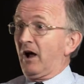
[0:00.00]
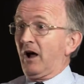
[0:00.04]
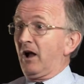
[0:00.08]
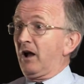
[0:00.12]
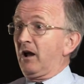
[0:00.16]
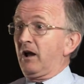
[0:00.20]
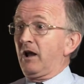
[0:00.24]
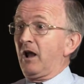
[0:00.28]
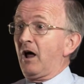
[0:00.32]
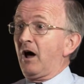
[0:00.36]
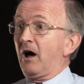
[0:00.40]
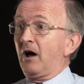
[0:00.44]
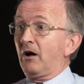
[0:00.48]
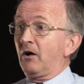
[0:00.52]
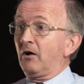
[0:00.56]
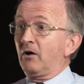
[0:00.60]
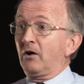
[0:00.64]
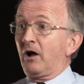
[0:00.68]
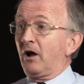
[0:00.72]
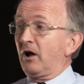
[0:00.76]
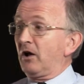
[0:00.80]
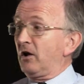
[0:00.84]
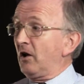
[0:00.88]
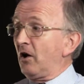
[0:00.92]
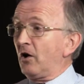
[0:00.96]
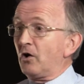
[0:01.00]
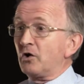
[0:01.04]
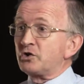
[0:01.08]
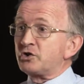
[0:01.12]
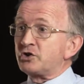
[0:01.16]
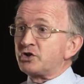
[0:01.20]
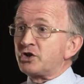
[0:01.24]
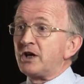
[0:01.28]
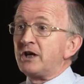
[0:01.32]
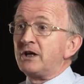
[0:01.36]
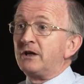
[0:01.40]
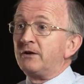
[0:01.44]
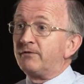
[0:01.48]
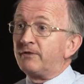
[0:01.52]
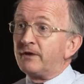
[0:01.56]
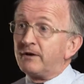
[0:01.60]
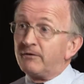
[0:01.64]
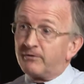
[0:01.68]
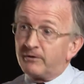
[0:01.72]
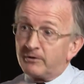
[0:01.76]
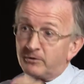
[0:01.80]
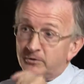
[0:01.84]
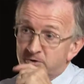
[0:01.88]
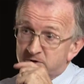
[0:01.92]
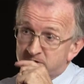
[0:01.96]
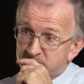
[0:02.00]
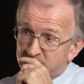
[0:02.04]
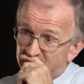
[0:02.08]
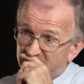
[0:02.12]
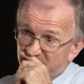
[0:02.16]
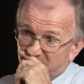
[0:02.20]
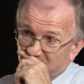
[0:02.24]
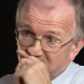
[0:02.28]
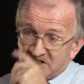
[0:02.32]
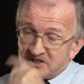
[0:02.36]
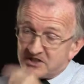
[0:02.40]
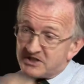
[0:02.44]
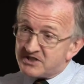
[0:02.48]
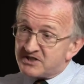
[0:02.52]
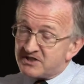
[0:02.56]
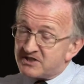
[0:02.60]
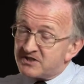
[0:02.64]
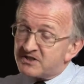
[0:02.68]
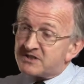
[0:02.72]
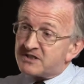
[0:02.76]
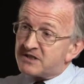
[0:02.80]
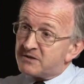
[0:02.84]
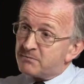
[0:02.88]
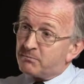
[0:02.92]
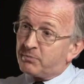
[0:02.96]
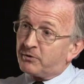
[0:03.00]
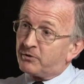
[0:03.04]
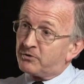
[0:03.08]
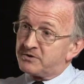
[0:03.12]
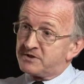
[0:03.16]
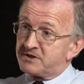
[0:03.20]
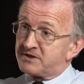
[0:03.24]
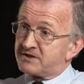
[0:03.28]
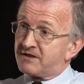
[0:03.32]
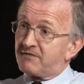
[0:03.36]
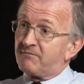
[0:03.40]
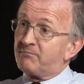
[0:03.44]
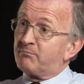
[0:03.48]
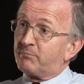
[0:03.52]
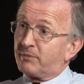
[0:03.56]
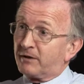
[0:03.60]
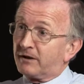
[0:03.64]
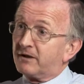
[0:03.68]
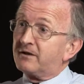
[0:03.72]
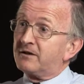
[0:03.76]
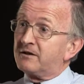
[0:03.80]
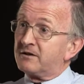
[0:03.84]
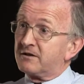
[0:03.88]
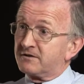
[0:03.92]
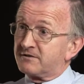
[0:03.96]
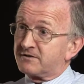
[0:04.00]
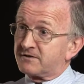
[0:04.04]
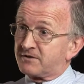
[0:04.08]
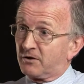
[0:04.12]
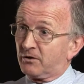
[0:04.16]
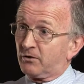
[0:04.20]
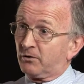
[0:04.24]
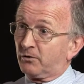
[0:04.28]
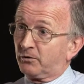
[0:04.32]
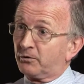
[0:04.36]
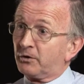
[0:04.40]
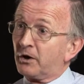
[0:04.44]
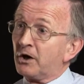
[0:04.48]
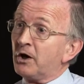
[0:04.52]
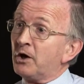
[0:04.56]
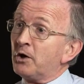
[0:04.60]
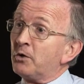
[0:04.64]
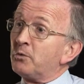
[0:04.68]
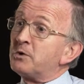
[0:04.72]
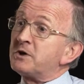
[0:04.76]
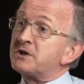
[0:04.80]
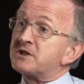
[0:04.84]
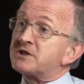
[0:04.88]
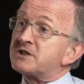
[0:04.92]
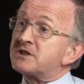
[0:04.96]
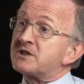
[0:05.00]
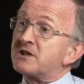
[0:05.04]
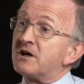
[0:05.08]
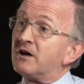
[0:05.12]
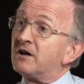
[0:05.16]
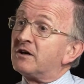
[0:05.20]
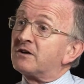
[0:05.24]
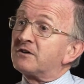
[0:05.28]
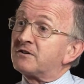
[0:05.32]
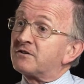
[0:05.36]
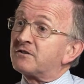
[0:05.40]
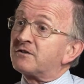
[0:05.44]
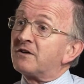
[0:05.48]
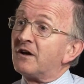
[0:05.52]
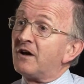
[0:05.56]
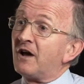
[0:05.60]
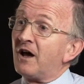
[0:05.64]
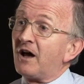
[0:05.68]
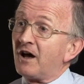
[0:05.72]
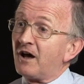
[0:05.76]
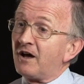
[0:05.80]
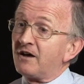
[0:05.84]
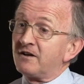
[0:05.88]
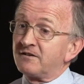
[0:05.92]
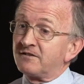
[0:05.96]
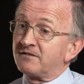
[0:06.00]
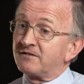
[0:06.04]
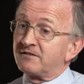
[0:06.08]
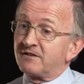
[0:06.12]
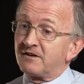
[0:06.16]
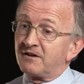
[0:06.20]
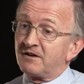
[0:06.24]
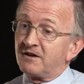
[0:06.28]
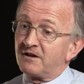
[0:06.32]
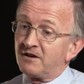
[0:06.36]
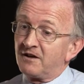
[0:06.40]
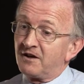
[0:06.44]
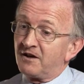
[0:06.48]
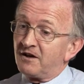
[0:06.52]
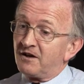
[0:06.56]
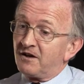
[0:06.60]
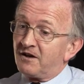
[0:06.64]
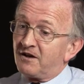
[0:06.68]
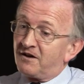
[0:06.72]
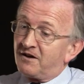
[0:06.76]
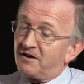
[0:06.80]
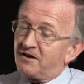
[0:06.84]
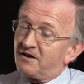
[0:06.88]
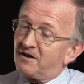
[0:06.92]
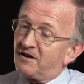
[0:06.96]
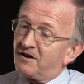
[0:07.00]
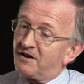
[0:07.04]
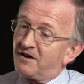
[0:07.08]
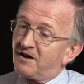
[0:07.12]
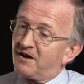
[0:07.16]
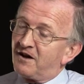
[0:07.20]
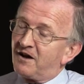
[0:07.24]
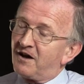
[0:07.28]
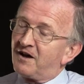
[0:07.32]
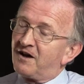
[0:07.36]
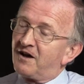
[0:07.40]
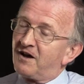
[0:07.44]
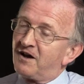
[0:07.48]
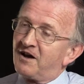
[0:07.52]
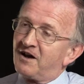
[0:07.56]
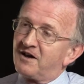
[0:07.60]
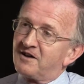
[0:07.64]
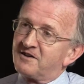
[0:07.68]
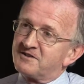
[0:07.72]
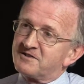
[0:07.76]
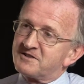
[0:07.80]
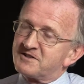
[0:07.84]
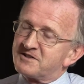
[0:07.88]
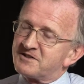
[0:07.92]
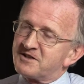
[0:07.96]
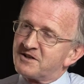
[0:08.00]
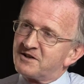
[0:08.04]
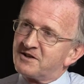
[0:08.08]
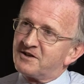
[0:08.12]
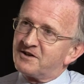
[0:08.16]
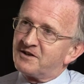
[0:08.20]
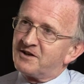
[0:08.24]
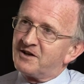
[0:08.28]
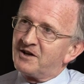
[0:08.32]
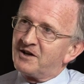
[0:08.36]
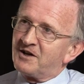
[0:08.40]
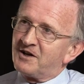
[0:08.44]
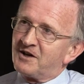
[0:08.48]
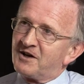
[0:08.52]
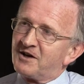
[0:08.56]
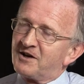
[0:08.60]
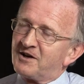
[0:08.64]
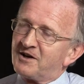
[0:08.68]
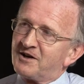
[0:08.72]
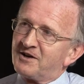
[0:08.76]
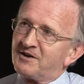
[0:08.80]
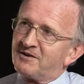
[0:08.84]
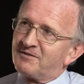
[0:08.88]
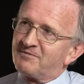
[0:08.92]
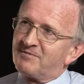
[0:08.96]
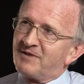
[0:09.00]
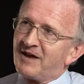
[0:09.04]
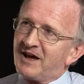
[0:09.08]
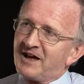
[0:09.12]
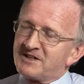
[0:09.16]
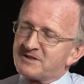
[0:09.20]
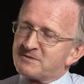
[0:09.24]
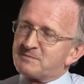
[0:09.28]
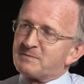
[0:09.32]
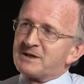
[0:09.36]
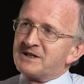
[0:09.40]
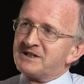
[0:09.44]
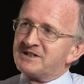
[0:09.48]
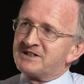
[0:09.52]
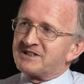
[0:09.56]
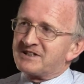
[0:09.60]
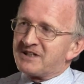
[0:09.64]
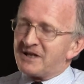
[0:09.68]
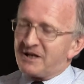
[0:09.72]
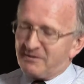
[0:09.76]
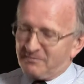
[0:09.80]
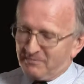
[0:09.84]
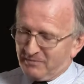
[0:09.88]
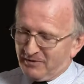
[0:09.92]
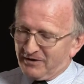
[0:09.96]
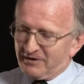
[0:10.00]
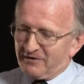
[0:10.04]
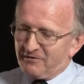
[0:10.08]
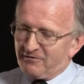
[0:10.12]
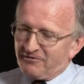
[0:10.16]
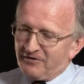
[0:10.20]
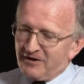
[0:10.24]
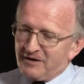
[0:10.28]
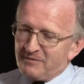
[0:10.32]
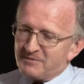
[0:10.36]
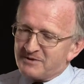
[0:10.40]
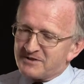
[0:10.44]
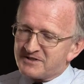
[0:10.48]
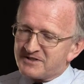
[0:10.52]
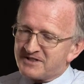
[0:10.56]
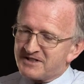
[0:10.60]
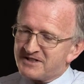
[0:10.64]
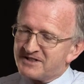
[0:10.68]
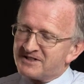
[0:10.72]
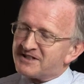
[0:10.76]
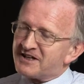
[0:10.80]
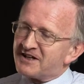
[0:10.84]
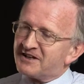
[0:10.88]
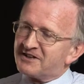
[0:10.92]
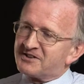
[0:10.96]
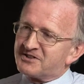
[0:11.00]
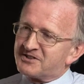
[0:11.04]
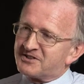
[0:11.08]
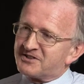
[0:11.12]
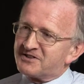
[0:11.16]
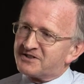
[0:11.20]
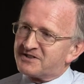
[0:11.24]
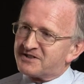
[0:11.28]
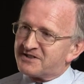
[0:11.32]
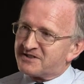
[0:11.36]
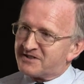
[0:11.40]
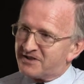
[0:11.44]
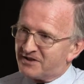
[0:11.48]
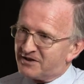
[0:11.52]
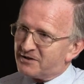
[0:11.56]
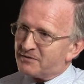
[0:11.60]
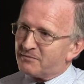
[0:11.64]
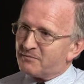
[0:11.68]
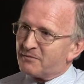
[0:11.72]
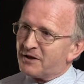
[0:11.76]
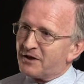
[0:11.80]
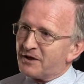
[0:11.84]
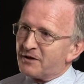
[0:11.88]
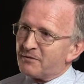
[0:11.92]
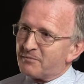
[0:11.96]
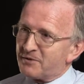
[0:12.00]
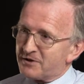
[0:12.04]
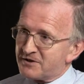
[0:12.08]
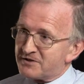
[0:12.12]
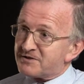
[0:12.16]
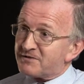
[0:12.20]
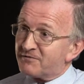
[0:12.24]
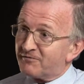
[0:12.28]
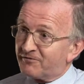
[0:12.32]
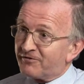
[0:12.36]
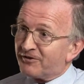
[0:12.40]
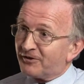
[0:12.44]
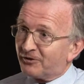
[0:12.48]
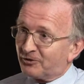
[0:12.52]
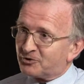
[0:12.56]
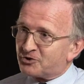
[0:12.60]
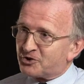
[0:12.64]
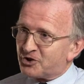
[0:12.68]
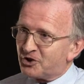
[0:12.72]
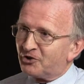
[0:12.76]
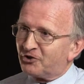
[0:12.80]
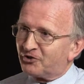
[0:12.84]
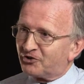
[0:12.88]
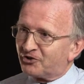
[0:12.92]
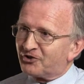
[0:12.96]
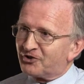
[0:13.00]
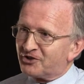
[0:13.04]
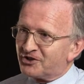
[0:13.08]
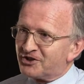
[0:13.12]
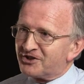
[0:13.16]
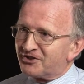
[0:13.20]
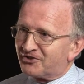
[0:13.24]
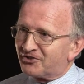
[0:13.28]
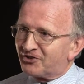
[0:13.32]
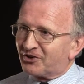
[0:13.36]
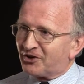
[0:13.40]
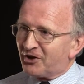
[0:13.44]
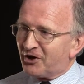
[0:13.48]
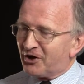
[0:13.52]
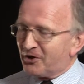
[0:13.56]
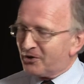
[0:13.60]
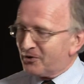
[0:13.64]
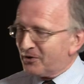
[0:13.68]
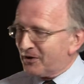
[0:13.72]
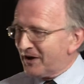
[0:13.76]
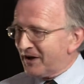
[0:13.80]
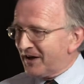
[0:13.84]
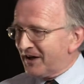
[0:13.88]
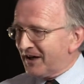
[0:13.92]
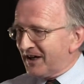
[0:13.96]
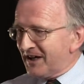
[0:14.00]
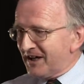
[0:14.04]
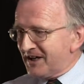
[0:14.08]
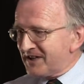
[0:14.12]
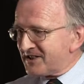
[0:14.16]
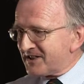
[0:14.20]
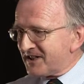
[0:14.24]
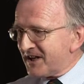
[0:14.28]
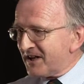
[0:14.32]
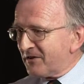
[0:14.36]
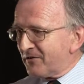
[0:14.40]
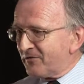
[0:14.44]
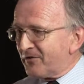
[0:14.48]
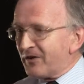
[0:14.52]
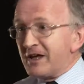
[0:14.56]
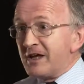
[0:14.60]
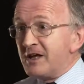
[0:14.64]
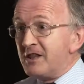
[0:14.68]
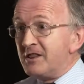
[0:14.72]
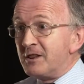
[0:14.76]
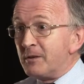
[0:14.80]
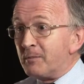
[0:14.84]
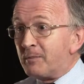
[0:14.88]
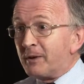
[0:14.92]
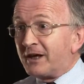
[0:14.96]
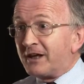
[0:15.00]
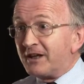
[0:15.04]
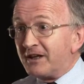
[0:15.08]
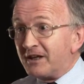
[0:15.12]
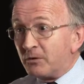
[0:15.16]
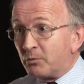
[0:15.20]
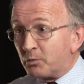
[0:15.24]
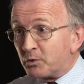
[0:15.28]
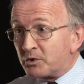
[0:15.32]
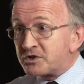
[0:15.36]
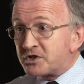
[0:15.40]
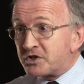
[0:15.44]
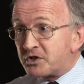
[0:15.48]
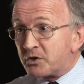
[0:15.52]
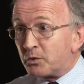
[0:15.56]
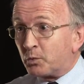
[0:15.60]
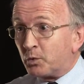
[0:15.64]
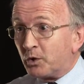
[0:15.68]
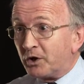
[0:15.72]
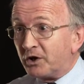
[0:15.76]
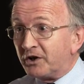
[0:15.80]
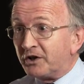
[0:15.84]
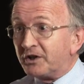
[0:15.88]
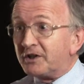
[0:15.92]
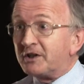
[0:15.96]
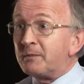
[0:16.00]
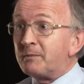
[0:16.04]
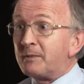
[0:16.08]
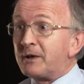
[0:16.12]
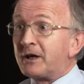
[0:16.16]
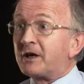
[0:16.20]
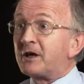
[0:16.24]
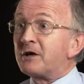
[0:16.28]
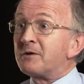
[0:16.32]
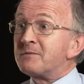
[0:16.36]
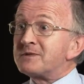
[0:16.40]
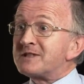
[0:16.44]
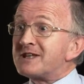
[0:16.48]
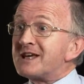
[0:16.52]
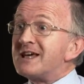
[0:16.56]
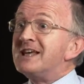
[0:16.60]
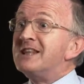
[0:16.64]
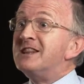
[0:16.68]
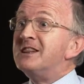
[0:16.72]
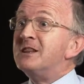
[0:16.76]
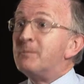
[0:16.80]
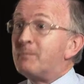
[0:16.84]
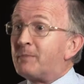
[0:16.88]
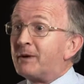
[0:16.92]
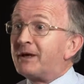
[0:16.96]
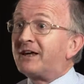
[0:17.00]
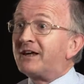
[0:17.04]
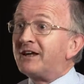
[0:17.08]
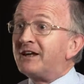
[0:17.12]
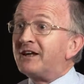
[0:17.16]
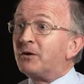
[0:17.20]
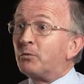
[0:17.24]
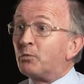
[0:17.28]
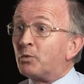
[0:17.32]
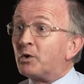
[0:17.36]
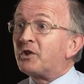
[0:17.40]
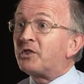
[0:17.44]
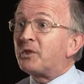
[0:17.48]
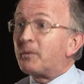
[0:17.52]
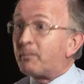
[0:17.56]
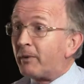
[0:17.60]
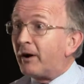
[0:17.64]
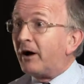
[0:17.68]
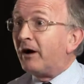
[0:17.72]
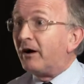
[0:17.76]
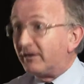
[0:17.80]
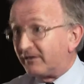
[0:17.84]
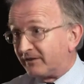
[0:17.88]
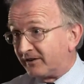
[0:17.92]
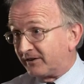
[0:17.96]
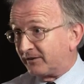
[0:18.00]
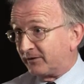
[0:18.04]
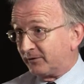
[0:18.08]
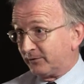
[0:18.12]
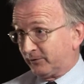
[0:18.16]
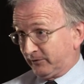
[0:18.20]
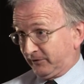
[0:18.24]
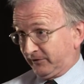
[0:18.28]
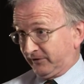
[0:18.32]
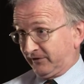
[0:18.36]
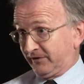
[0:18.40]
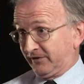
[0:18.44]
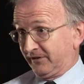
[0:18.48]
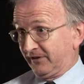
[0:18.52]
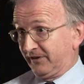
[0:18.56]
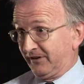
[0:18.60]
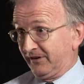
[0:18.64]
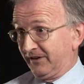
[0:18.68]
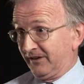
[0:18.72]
a long, a long chain of evolution, which is 13.7 billion years old, which starts as, uh, uh, uh as uh, uh, has been said by a famous intelligent design person, Phil Johnson, years ago. Instead of in the beginning was the word, it becomes in the beginning were the particles.